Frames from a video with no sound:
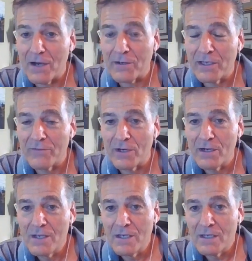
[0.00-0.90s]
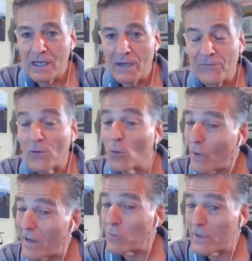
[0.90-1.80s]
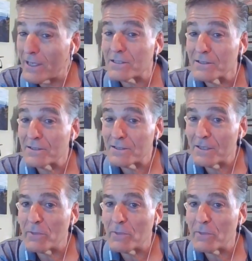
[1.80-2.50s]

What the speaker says: caregiver. For right reasons.